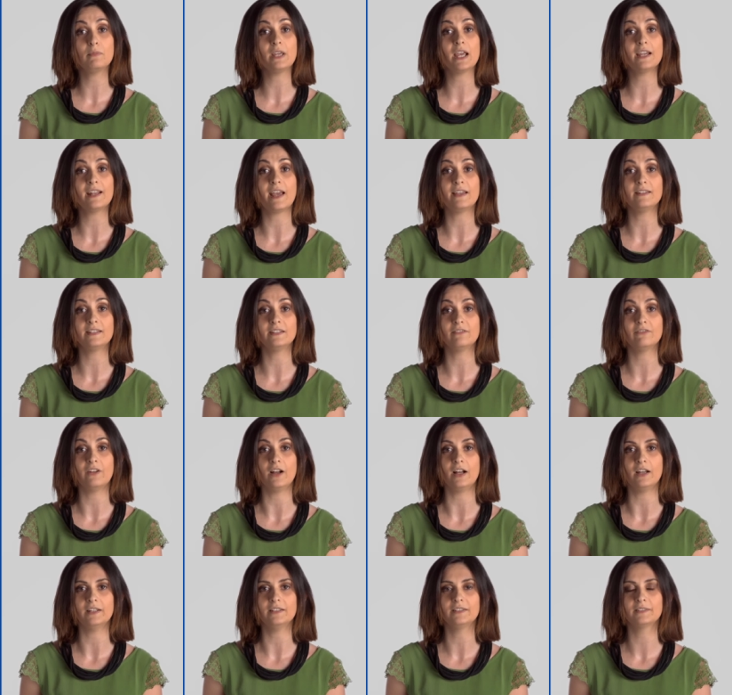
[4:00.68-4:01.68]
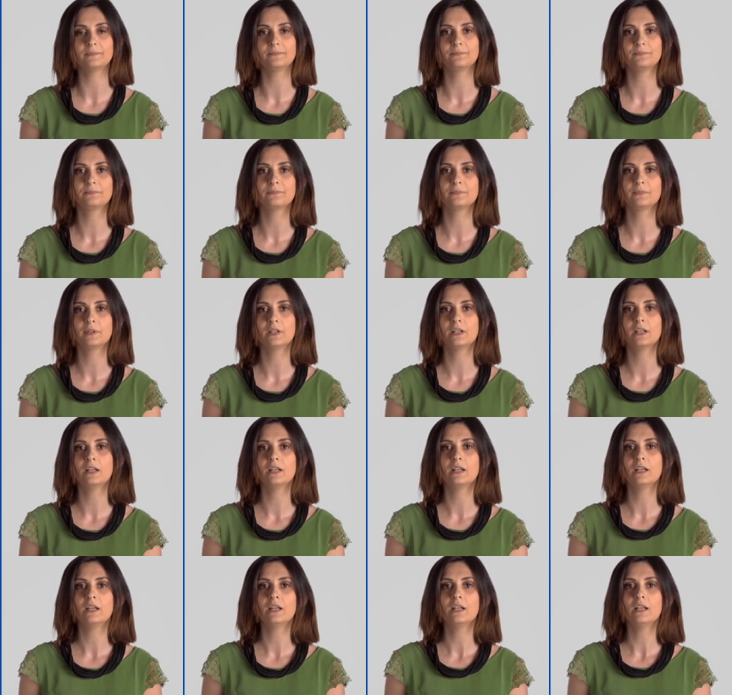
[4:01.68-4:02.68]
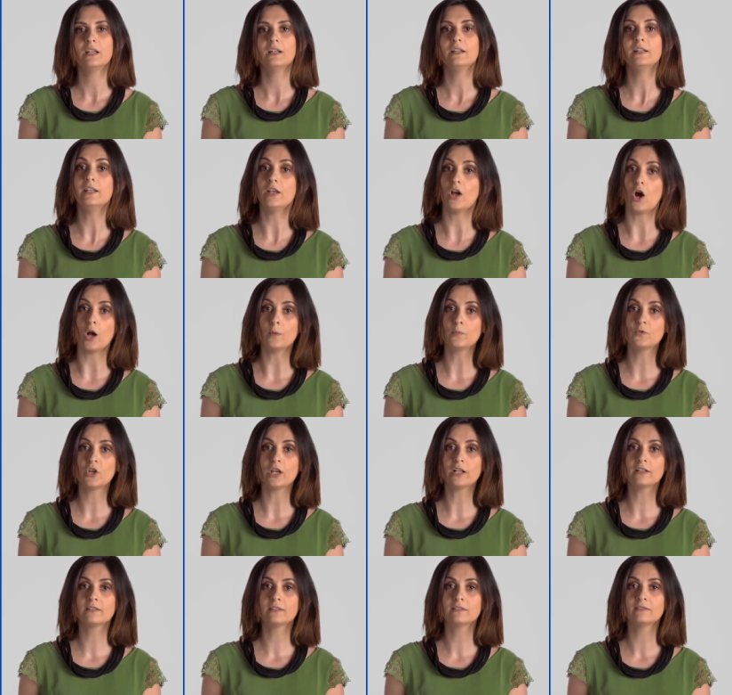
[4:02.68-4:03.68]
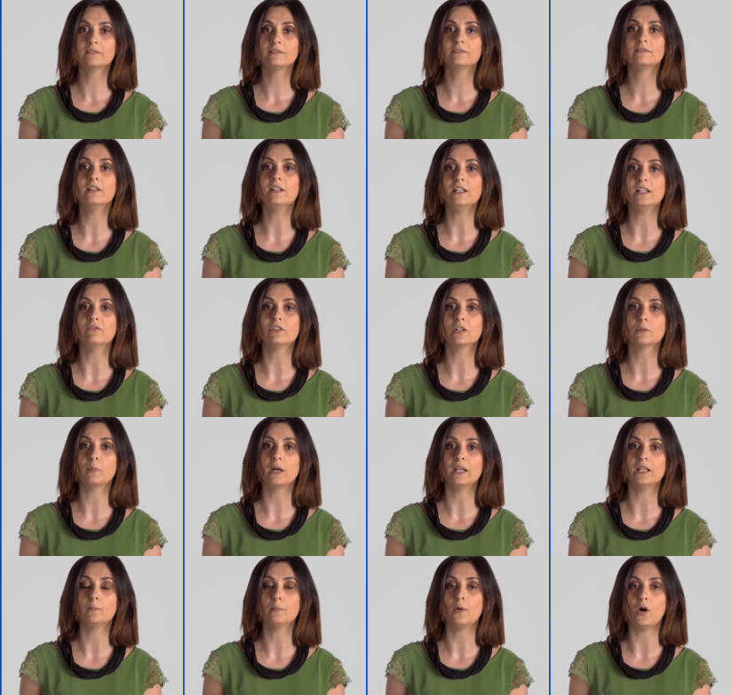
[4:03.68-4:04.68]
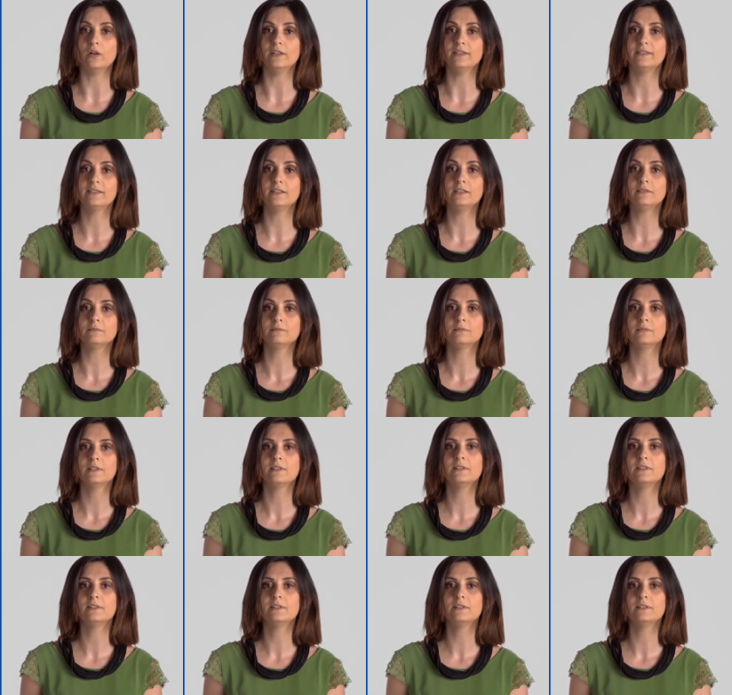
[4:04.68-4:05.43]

be identified: the object delivered by the policy,